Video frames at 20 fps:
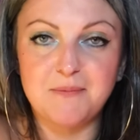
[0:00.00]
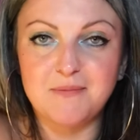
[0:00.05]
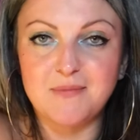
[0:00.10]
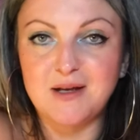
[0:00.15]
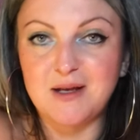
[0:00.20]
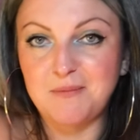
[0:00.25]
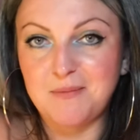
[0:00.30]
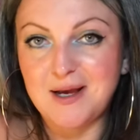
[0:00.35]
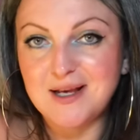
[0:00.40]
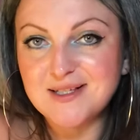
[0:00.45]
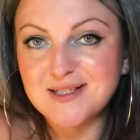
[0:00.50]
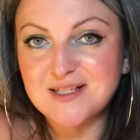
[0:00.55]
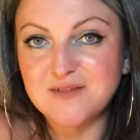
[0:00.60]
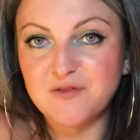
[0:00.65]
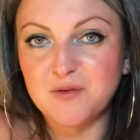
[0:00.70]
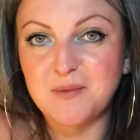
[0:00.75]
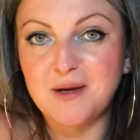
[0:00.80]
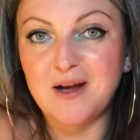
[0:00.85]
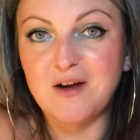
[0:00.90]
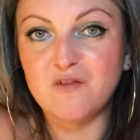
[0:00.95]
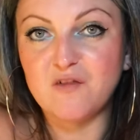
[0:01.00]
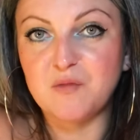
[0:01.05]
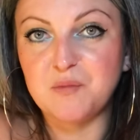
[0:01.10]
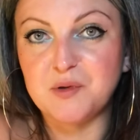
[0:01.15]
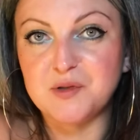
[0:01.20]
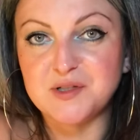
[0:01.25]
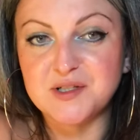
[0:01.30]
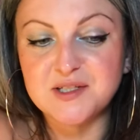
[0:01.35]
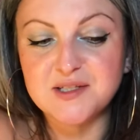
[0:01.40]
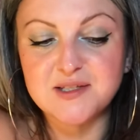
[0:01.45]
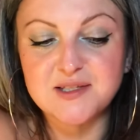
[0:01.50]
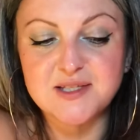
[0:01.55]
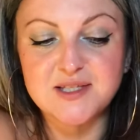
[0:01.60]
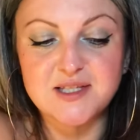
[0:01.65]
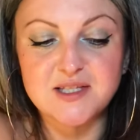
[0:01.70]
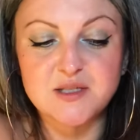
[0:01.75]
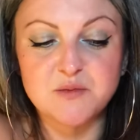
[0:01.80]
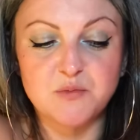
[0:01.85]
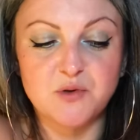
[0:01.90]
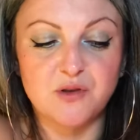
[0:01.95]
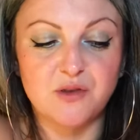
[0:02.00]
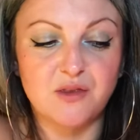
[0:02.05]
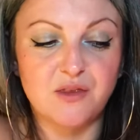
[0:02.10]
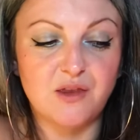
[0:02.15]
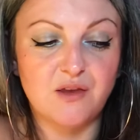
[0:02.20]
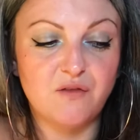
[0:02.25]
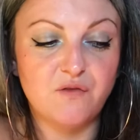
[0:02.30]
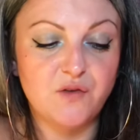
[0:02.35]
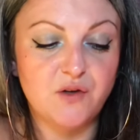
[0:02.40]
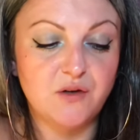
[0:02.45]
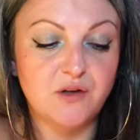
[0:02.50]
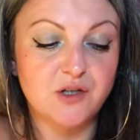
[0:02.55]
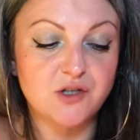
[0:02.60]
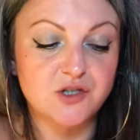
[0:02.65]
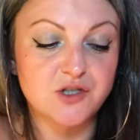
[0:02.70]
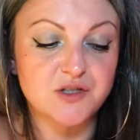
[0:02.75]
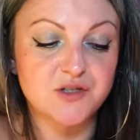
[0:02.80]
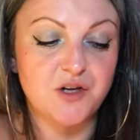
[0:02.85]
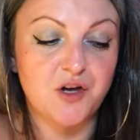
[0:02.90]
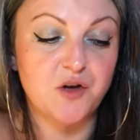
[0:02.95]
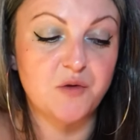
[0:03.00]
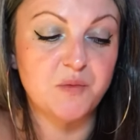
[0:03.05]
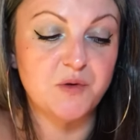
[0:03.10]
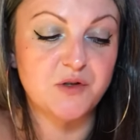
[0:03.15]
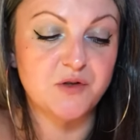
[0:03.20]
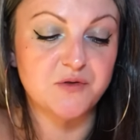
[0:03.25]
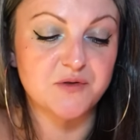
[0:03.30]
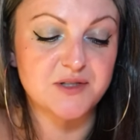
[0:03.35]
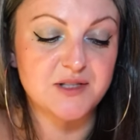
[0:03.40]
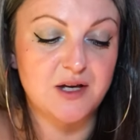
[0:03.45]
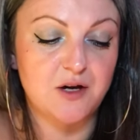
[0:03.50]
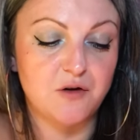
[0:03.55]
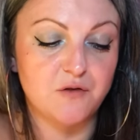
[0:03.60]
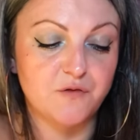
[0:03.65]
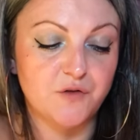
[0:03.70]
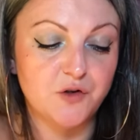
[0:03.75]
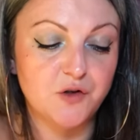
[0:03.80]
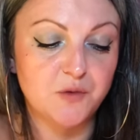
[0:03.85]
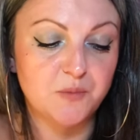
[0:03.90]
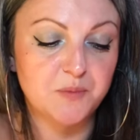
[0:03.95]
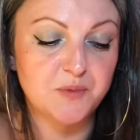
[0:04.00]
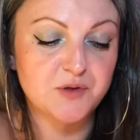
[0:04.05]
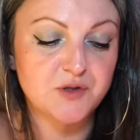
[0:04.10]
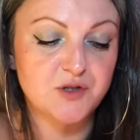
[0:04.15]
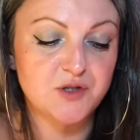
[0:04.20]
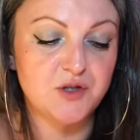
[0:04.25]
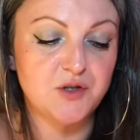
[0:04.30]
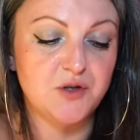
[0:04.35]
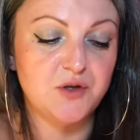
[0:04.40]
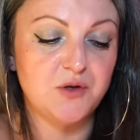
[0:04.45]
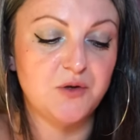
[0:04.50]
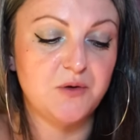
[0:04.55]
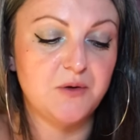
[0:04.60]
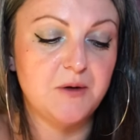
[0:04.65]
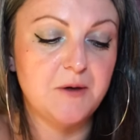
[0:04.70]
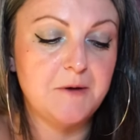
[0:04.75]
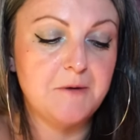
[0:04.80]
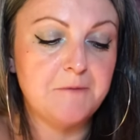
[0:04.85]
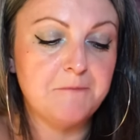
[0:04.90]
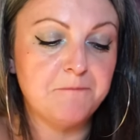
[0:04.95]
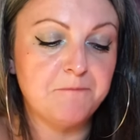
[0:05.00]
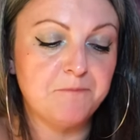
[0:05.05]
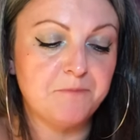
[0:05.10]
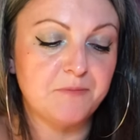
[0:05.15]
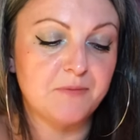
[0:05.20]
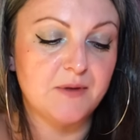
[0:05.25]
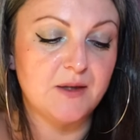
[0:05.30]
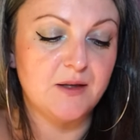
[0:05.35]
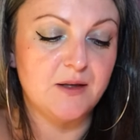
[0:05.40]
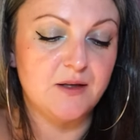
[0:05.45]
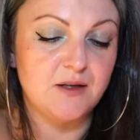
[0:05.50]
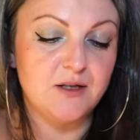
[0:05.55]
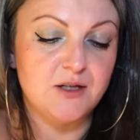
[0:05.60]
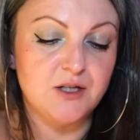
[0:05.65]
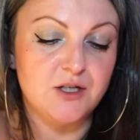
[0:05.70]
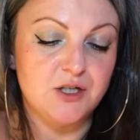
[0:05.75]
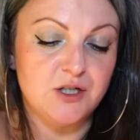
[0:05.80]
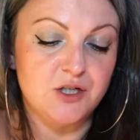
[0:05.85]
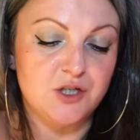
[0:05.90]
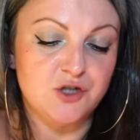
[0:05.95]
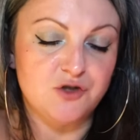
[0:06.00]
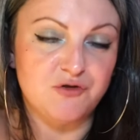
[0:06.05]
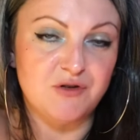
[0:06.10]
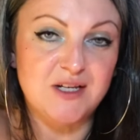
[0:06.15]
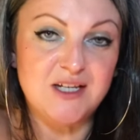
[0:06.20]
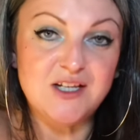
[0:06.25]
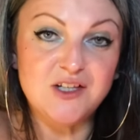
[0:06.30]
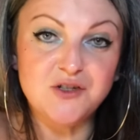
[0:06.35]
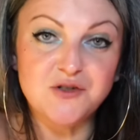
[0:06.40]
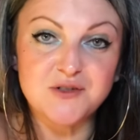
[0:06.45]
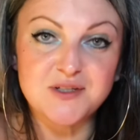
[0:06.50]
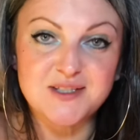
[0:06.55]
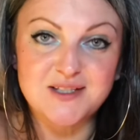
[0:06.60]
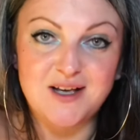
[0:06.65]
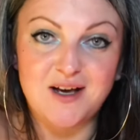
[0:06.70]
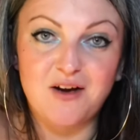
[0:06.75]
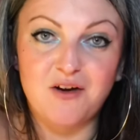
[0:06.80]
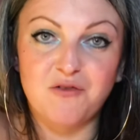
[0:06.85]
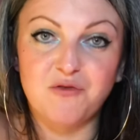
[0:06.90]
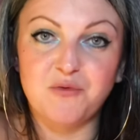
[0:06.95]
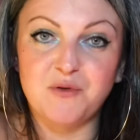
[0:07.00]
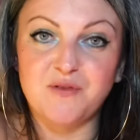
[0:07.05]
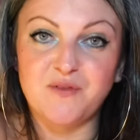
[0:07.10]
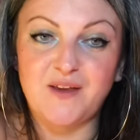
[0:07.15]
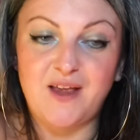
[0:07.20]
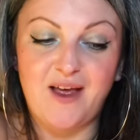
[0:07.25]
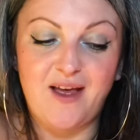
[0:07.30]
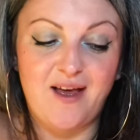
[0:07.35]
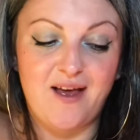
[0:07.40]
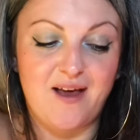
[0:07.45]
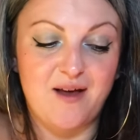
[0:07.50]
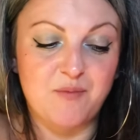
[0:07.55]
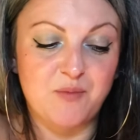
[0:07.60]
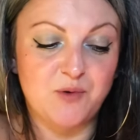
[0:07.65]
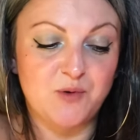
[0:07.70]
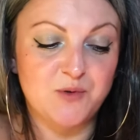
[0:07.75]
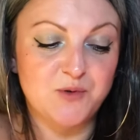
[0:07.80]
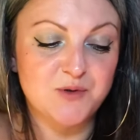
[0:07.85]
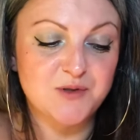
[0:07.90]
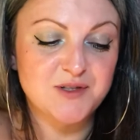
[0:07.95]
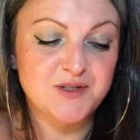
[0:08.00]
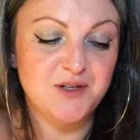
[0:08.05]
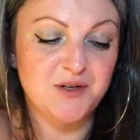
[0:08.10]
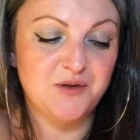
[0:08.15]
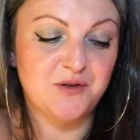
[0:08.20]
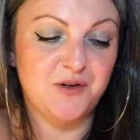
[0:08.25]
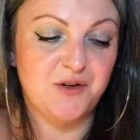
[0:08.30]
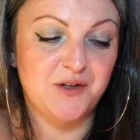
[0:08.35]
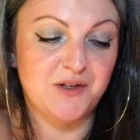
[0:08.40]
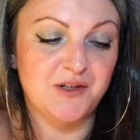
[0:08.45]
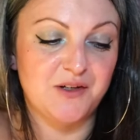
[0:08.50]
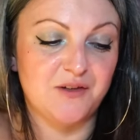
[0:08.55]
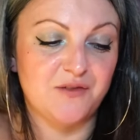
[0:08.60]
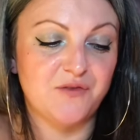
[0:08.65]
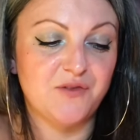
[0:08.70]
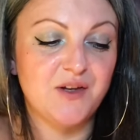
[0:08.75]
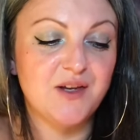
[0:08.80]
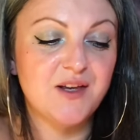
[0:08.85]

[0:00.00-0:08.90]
a massive amount of abundance this month if you can just open yourself up to treating yourself with care, but also kind of